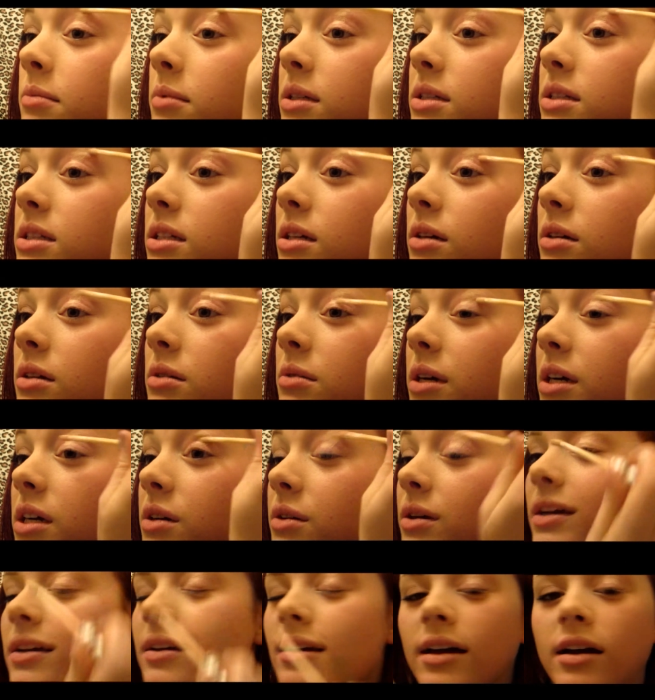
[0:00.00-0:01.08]
But it's the only way
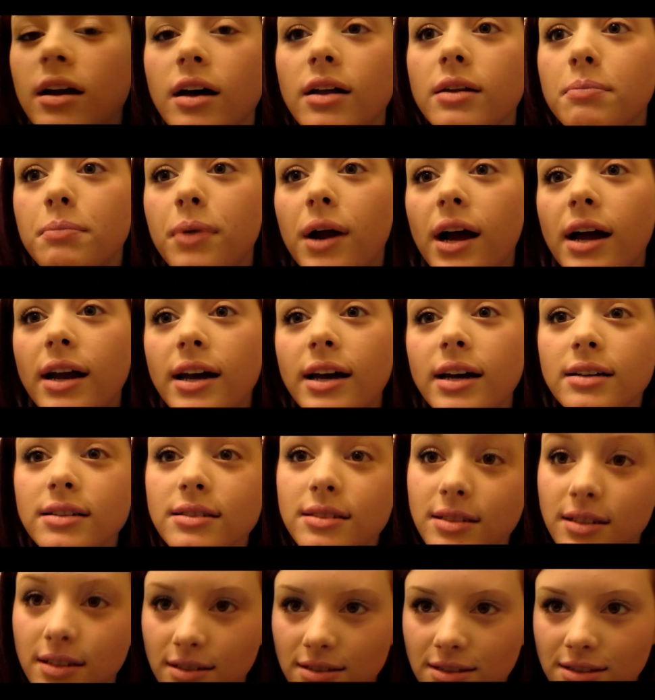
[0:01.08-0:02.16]
you can get all the
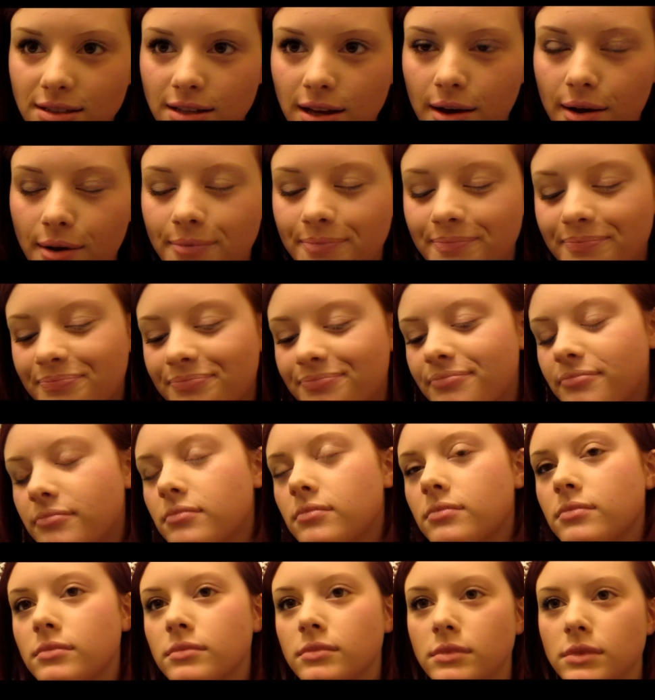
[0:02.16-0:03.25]
product. So,
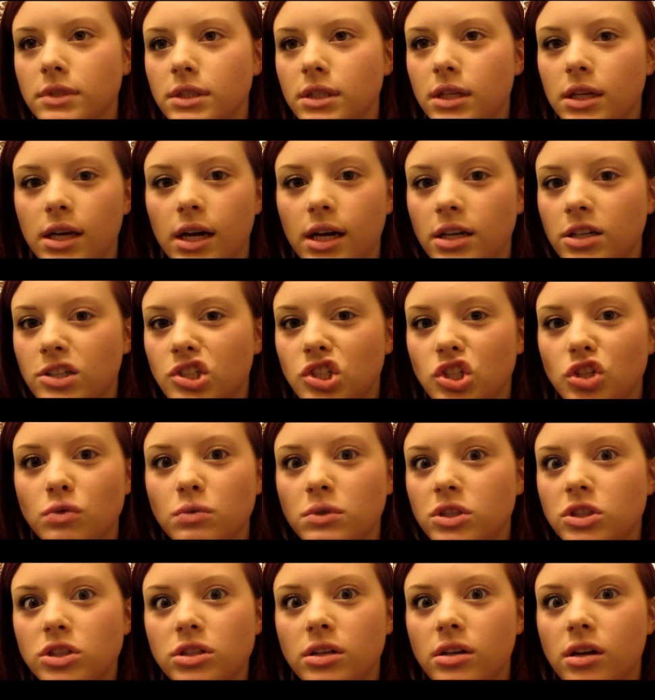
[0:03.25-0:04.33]
gotta do
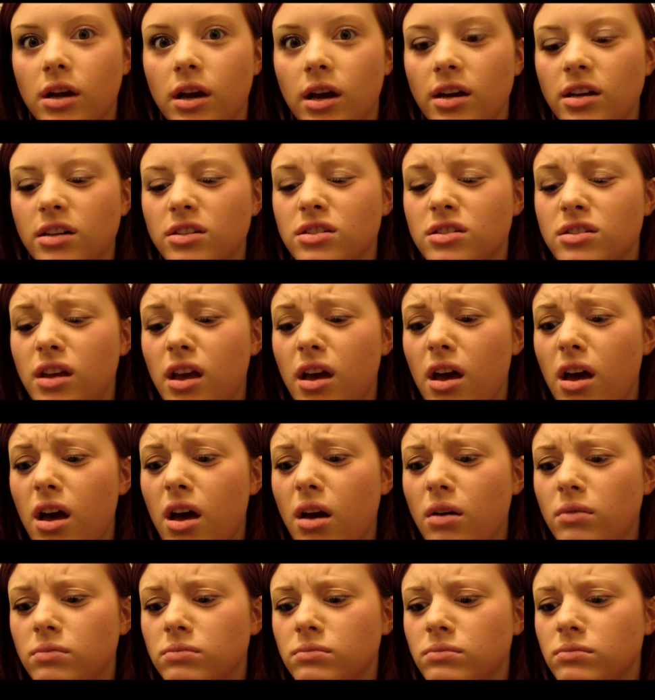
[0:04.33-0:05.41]
what you gotta
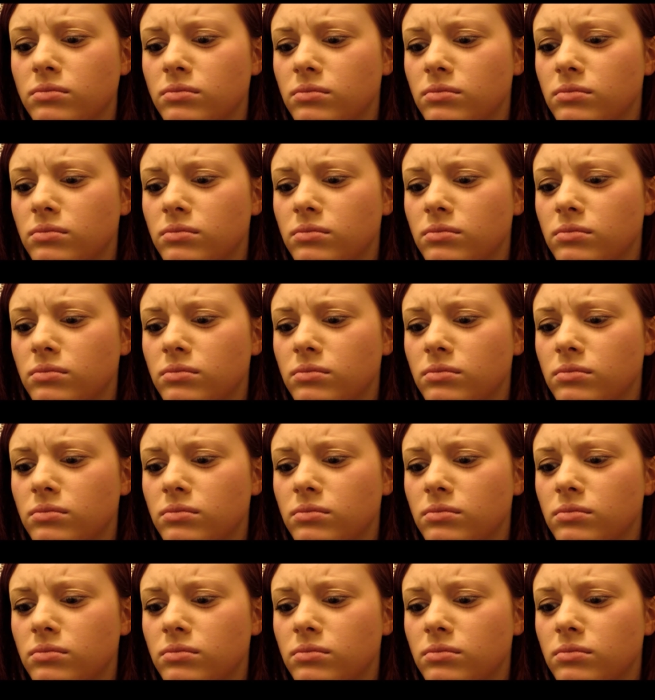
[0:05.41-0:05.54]
do.